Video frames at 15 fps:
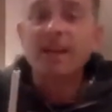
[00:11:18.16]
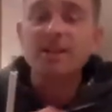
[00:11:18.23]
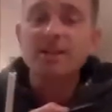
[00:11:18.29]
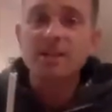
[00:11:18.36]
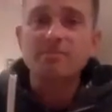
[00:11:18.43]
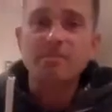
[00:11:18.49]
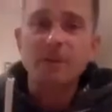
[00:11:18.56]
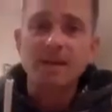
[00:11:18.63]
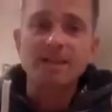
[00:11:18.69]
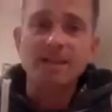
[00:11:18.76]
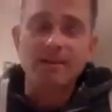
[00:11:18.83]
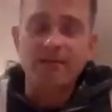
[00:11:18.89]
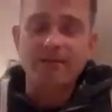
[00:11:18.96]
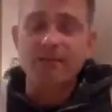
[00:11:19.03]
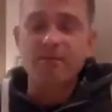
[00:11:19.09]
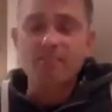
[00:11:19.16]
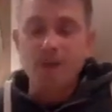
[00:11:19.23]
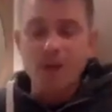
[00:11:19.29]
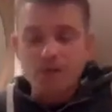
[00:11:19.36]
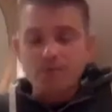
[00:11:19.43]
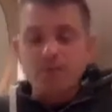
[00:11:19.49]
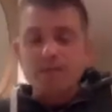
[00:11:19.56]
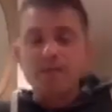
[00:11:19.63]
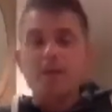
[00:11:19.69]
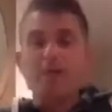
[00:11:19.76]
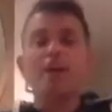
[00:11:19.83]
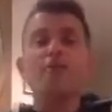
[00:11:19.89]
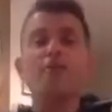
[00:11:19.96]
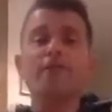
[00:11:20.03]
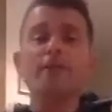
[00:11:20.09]
just butt in for a moment,
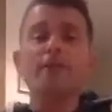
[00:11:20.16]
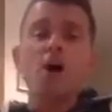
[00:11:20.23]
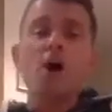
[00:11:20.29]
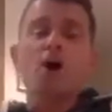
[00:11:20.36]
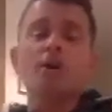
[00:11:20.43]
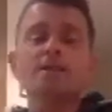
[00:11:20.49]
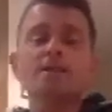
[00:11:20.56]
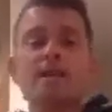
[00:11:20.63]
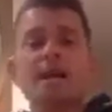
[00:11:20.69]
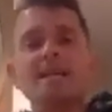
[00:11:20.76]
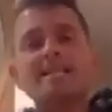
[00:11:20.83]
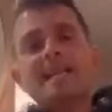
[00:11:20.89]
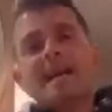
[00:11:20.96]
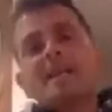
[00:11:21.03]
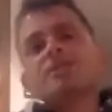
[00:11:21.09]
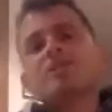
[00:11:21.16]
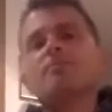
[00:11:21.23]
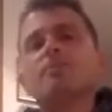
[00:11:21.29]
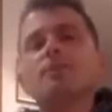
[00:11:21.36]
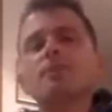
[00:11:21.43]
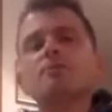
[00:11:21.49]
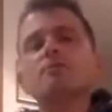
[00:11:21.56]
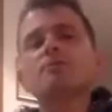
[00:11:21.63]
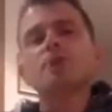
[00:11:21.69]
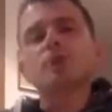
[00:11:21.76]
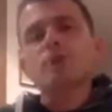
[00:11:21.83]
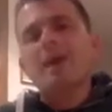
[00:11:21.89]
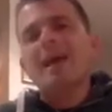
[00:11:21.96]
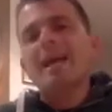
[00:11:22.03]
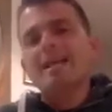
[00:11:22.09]
going off on a slight tangent, but you
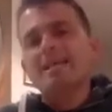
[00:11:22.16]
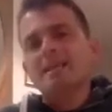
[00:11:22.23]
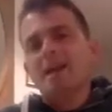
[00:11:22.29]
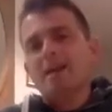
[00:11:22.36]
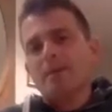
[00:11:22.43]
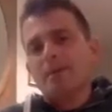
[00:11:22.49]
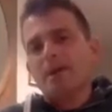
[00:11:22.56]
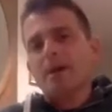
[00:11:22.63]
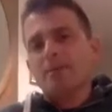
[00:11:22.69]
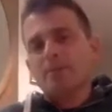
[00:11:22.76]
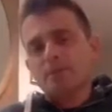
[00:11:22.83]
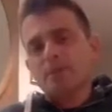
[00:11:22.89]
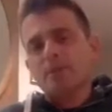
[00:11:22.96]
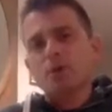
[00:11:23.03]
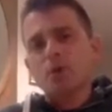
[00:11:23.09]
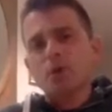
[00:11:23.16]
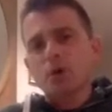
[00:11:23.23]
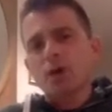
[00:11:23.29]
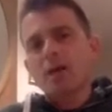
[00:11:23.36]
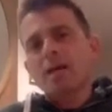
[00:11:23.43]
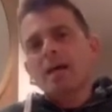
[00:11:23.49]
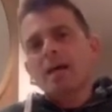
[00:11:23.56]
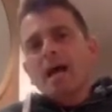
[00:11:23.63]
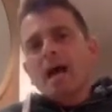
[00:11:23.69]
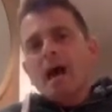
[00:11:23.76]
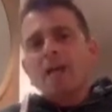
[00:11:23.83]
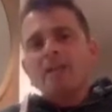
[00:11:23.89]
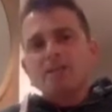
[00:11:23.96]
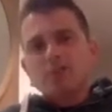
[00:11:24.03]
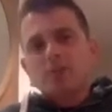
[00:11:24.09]
do end up to your
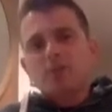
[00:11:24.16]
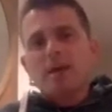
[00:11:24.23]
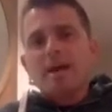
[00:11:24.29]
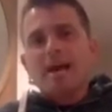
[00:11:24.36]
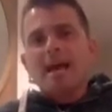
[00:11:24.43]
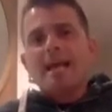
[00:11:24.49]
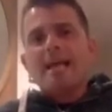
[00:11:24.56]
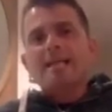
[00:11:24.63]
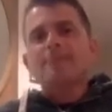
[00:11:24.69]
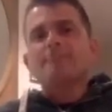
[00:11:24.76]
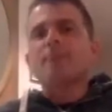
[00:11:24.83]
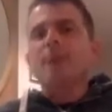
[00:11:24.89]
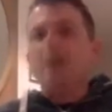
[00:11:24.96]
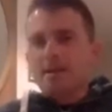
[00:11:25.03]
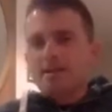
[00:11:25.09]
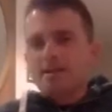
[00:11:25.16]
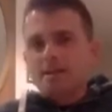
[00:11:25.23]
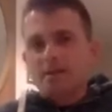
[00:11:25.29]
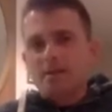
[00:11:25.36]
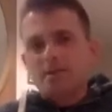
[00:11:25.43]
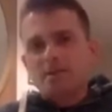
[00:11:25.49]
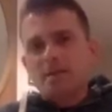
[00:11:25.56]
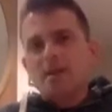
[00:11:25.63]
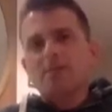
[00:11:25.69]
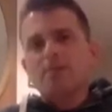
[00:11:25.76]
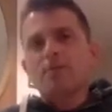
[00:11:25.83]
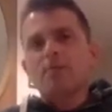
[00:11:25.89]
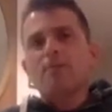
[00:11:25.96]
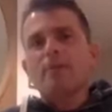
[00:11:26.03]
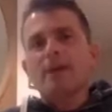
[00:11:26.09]
underwear in mud on
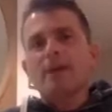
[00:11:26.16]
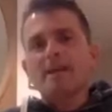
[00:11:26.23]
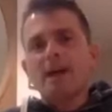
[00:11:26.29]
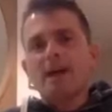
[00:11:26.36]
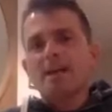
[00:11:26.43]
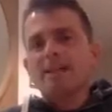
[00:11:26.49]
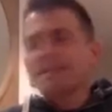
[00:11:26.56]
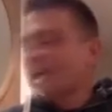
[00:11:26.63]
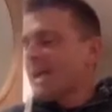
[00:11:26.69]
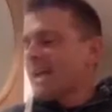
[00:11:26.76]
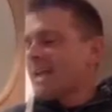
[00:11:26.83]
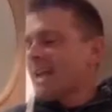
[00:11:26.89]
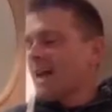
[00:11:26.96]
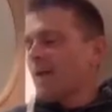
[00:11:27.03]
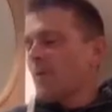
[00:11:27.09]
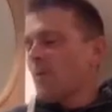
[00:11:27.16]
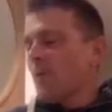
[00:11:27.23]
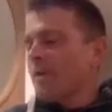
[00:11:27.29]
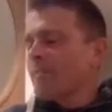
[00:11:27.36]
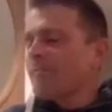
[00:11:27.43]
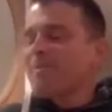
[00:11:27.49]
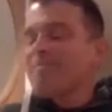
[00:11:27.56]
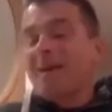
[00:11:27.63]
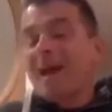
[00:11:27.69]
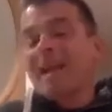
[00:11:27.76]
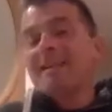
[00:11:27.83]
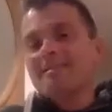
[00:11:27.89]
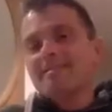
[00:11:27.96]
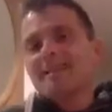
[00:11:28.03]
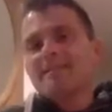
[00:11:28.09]
Dartmoor by night. Now, one of the
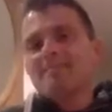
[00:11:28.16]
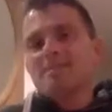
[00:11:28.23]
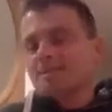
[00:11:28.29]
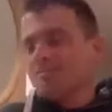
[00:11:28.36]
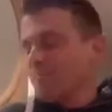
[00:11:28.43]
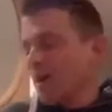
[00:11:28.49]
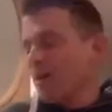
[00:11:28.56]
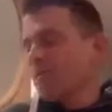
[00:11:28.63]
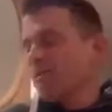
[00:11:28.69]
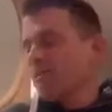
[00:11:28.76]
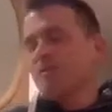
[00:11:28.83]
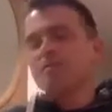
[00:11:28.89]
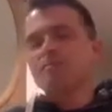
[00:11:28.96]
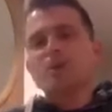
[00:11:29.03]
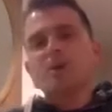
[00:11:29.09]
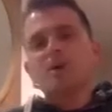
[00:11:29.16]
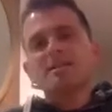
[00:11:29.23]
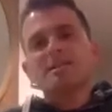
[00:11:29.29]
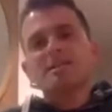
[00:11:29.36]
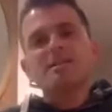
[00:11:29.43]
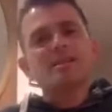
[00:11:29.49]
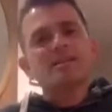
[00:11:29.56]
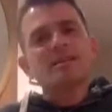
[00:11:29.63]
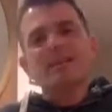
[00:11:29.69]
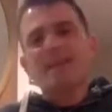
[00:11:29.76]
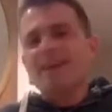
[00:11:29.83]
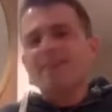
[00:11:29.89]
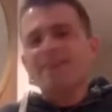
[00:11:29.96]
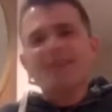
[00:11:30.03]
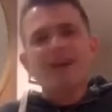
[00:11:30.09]
main themes in both of your books is that you
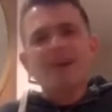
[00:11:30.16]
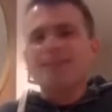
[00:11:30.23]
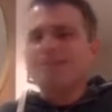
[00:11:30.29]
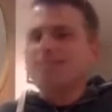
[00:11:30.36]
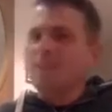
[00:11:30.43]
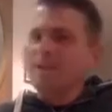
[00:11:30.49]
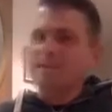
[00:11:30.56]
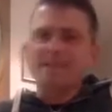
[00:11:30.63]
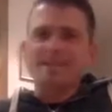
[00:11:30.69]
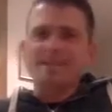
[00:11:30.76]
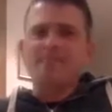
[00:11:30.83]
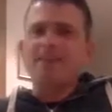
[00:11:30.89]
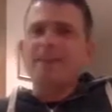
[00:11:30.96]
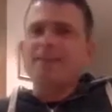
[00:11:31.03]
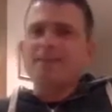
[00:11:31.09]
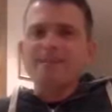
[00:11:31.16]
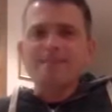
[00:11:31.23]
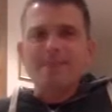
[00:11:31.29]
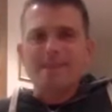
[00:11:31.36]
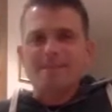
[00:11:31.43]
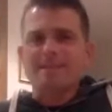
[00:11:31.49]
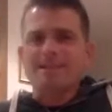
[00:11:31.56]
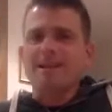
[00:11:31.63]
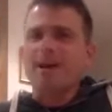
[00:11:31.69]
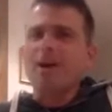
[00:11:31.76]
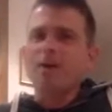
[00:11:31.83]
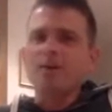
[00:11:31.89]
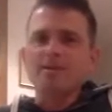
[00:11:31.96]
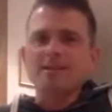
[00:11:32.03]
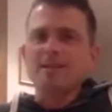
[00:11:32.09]
get very muddy and very messy the
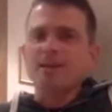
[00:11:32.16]
whole